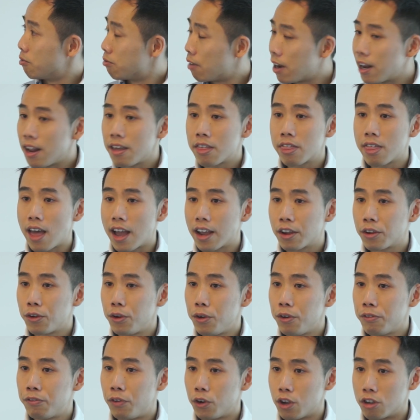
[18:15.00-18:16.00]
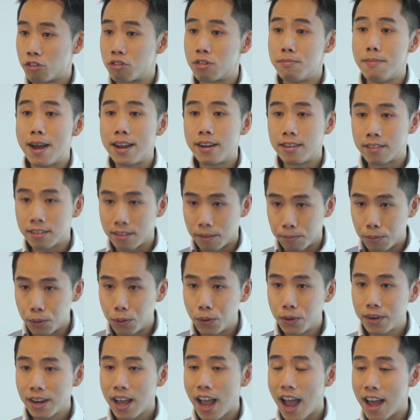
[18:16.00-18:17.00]
really thank you for your tremendous
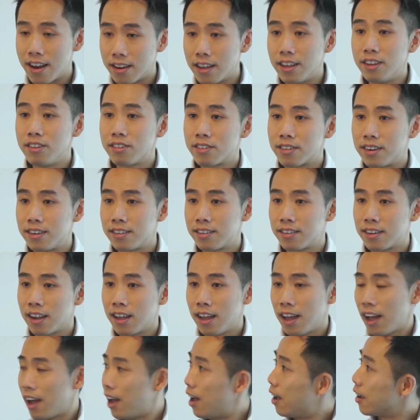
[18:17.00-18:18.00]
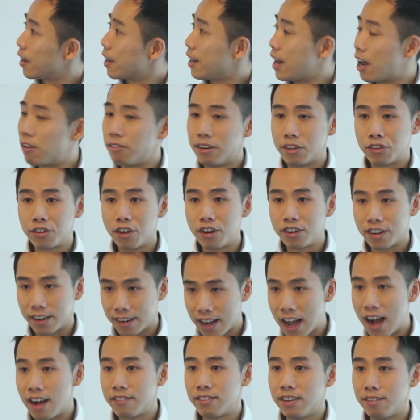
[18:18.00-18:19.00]
support and interest in our research at
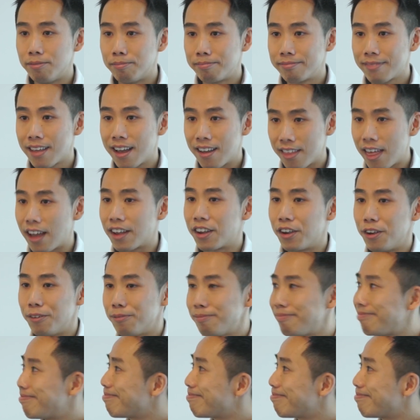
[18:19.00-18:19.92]
Garvan. Thank you.